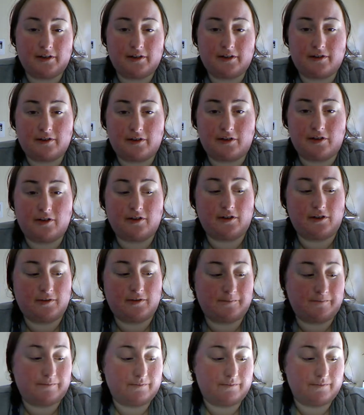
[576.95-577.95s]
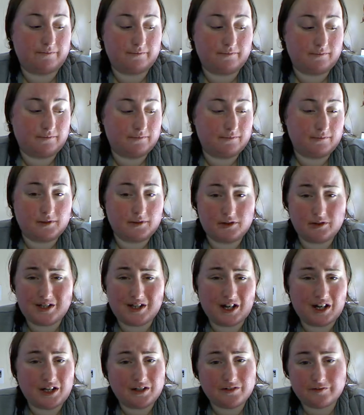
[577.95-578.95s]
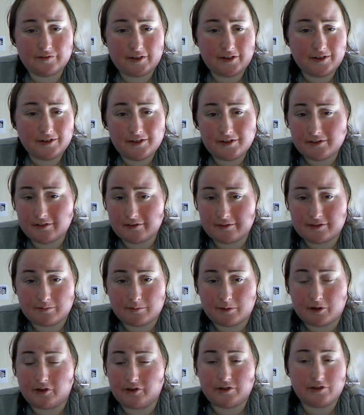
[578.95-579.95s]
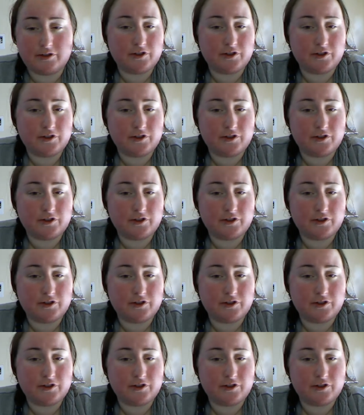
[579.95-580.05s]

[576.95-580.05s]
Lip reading: So you can't focus on tomorrow.